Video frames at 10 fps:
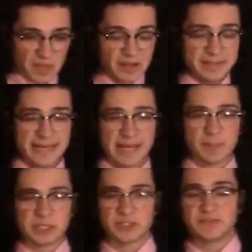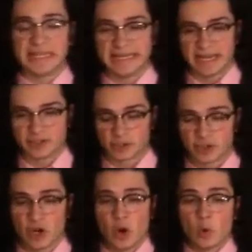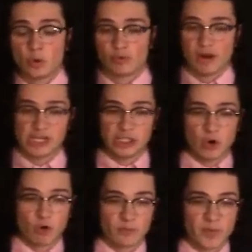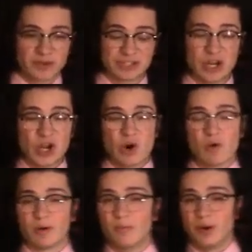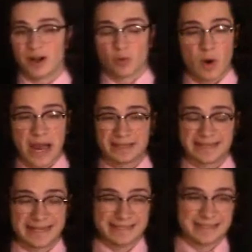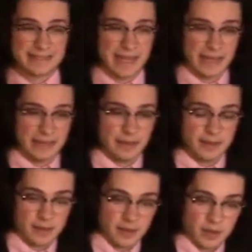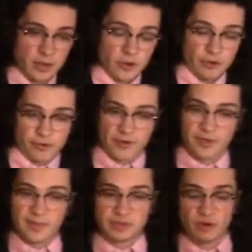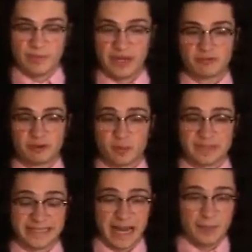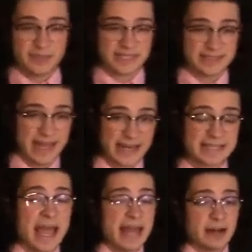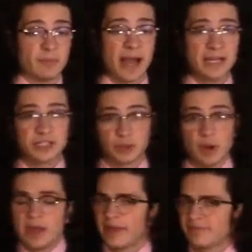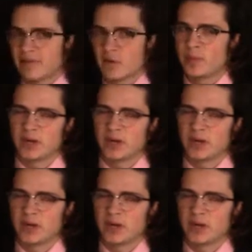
Let's take a bunch of teenagers with raging hormones who are buck wild and insane. throw them into a big room with the opposite sex. Now, mind you, they've never been